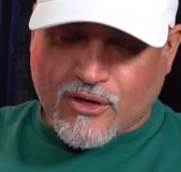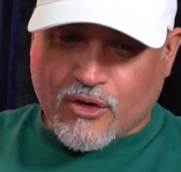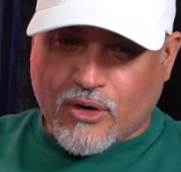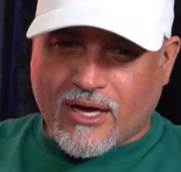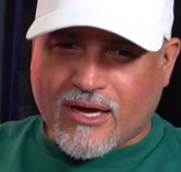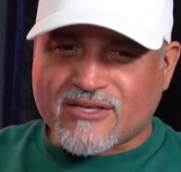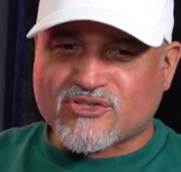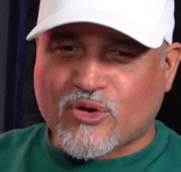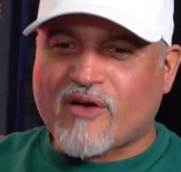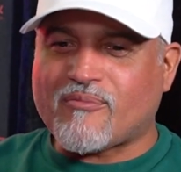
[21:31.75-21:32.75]
I
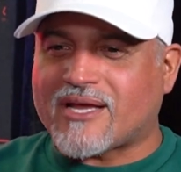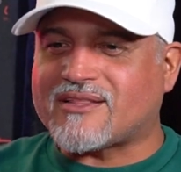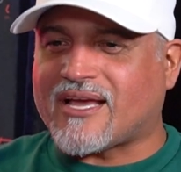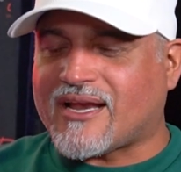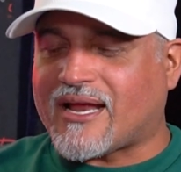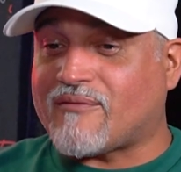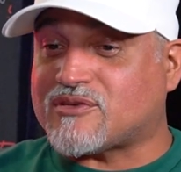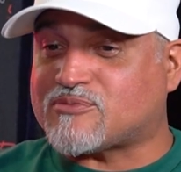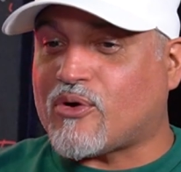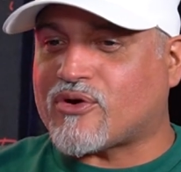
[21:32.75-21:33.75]
still have my dad, and I haven't
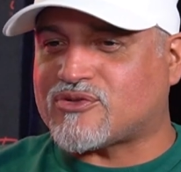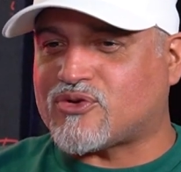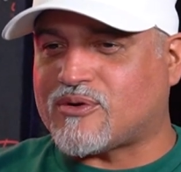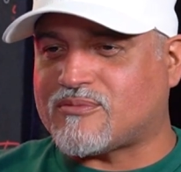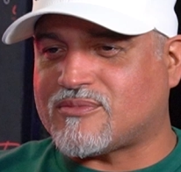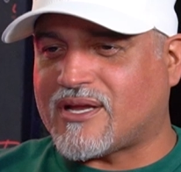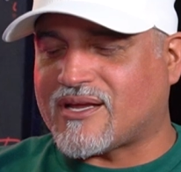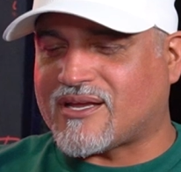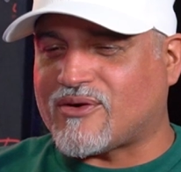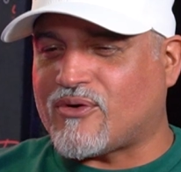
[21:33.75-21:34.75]
spoken to him
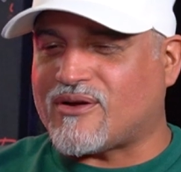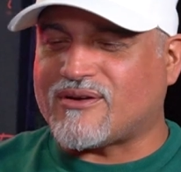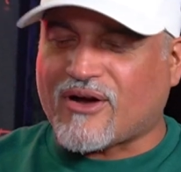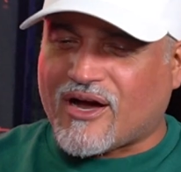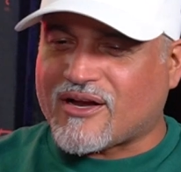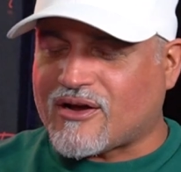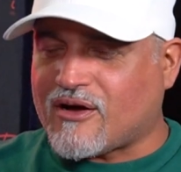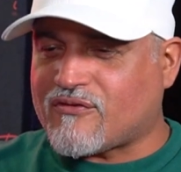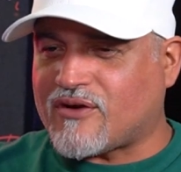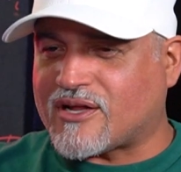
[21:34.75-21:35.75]
like on and
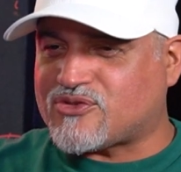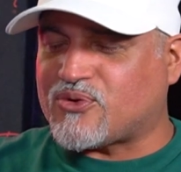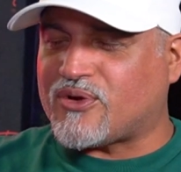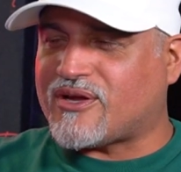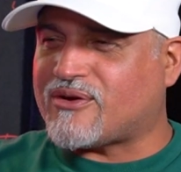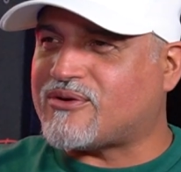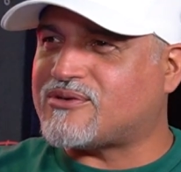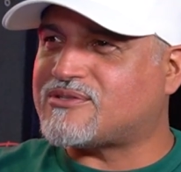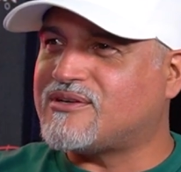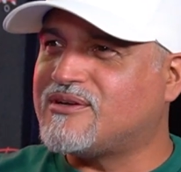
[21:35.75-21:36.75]
off for like 2
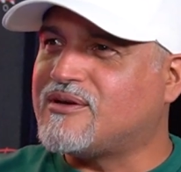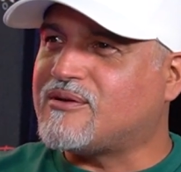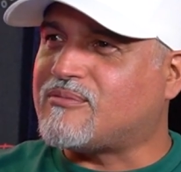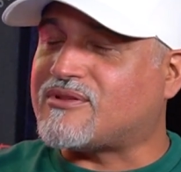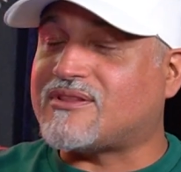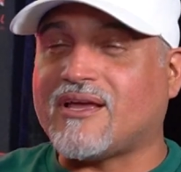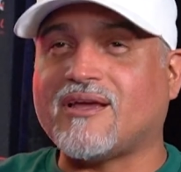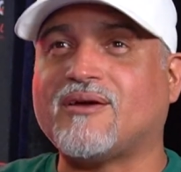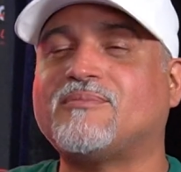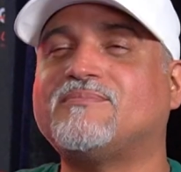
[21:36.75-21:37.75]
years. But
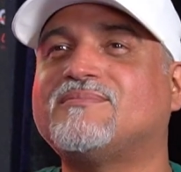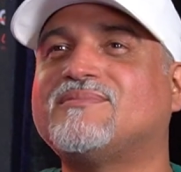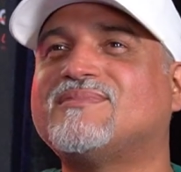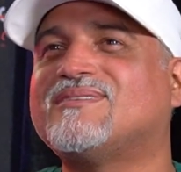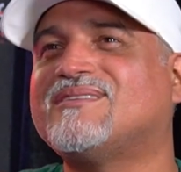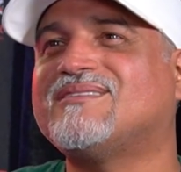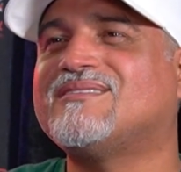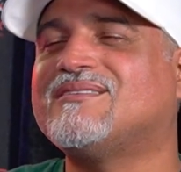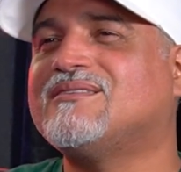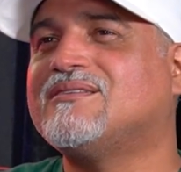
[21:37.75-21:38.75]
damn,
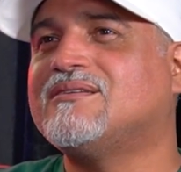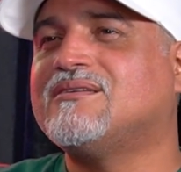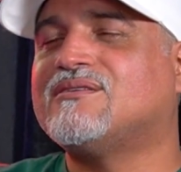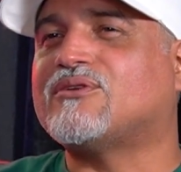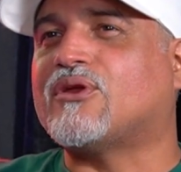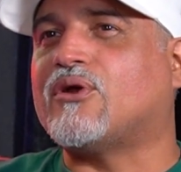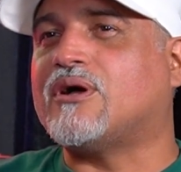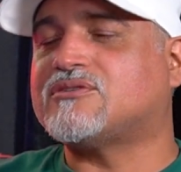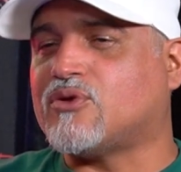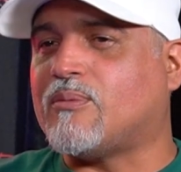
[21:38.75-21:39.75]

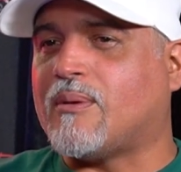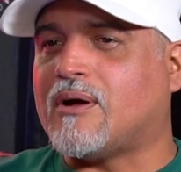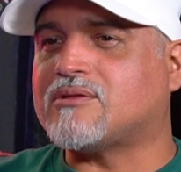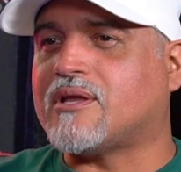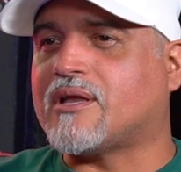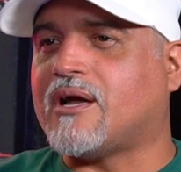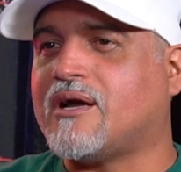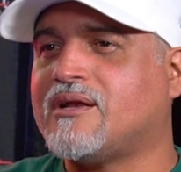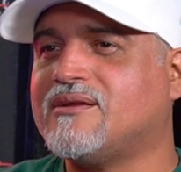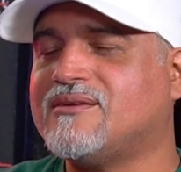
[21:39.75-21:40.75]
I still my mom. Thank
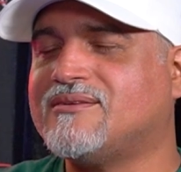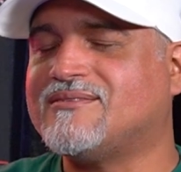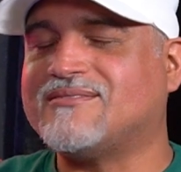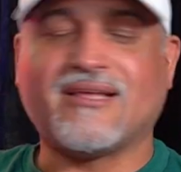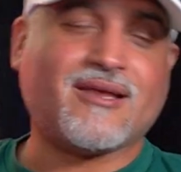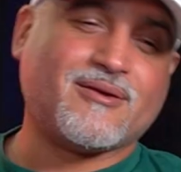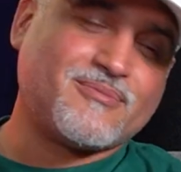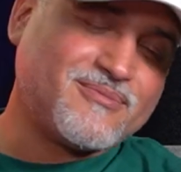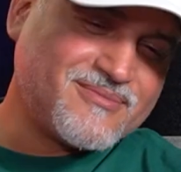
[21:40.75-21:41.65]
God. Damn.